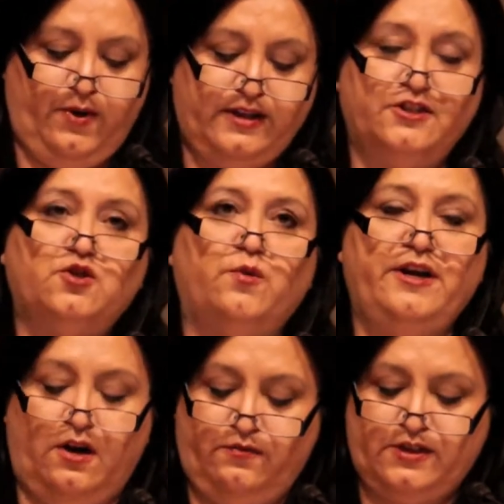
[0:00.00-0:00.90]

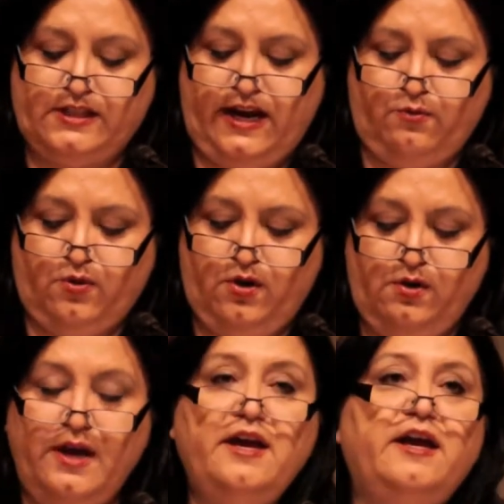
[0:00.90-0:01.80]
regulatory oversight
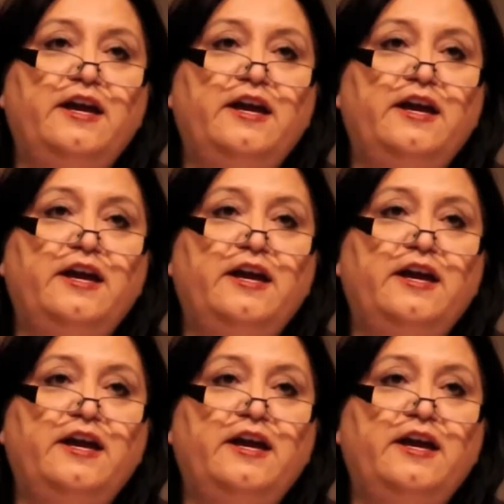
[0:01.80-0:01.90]
role